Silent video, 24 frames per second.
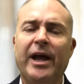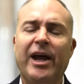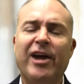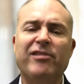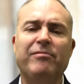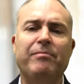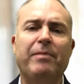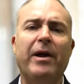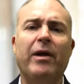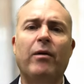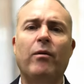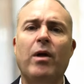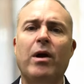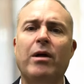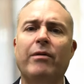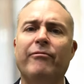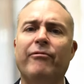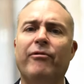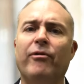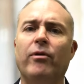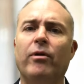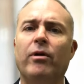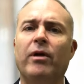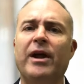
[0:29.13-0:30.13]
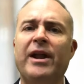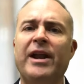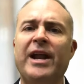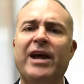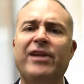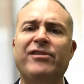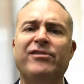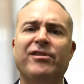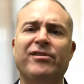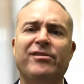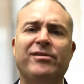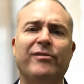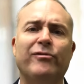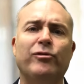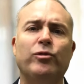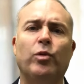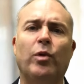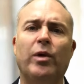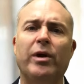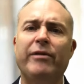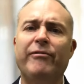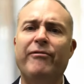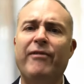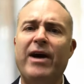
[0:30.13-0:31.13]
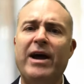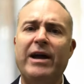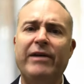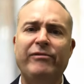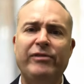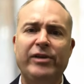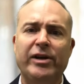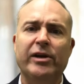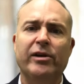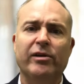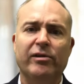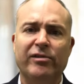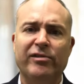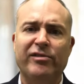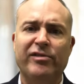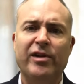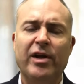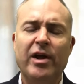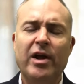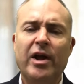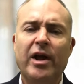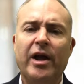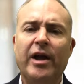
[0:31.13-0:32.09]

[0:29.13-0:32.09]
has been around for in excess of 25 years,